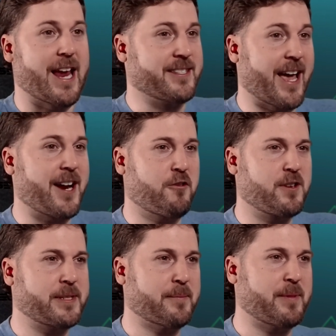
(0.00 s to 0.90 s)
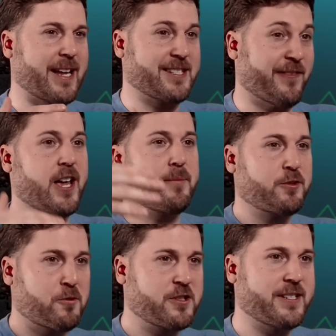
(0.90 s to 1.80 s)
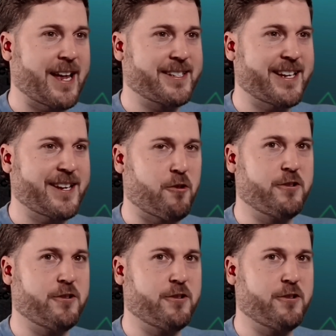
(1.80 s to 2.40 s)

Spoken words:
is that going to be something that's valuable towards a data set,